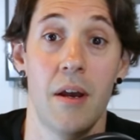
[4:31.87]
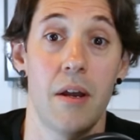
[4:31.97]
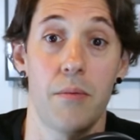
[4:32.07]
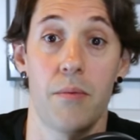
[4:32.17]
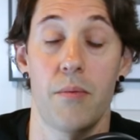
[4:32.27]

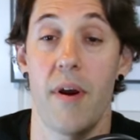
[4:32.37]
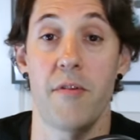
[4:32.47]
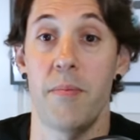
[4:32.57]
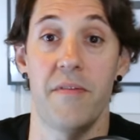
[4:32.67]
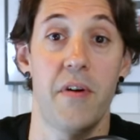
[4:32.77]
Have
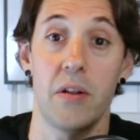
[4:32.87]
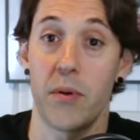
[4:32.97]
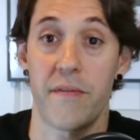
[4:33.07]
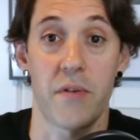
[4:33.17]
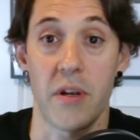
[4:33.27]
you been
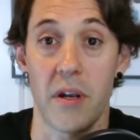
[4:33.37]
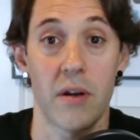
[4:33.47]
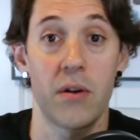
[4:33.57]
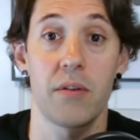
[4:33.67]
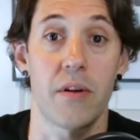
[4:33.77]
following it for
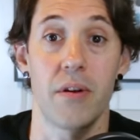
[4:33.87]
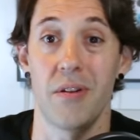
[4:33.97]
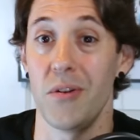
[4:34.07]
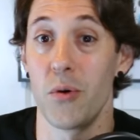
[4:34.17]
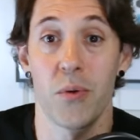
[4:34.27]
years? Are you
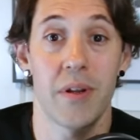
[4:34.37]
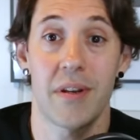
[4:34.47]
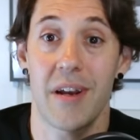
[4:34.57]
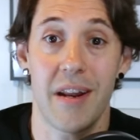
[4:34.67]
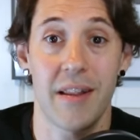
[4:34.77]
new to
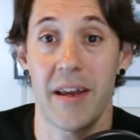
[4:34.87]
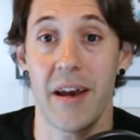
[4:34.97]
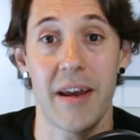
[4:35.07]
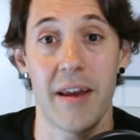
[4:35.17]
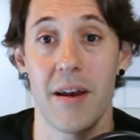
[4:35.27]
it? Kind of like
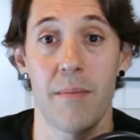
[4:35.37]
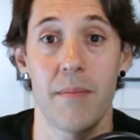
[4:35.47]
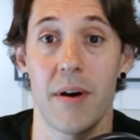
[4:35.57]
I am.